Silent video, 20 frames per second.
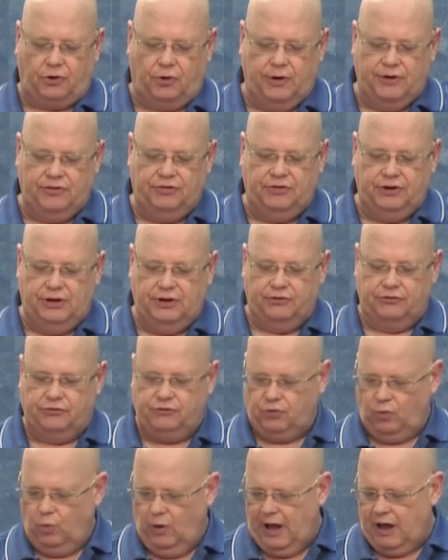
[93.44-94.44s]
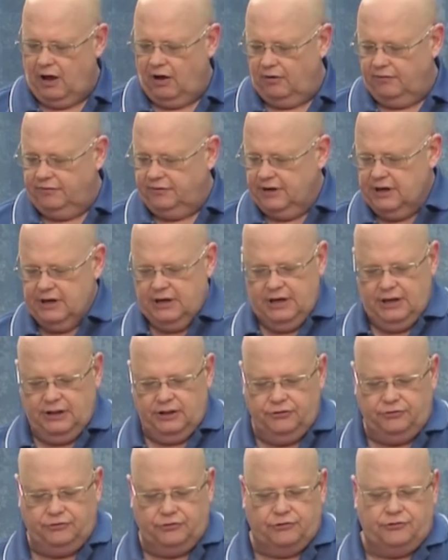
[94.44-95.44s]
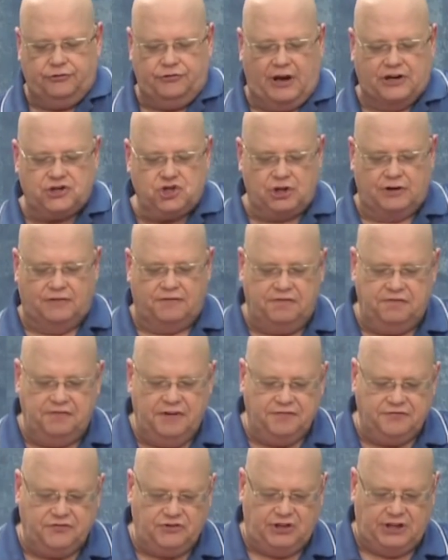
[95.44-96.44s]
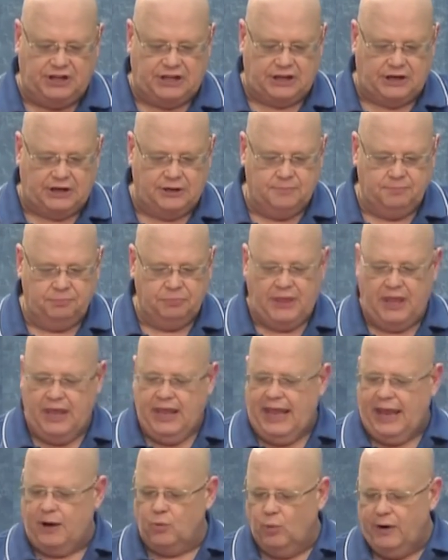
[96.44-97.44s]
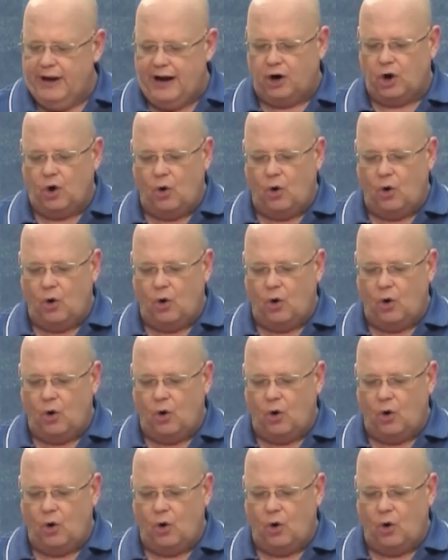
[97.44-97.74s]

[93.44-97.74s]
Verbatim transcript: Corinthians 12? This is session 15, and we are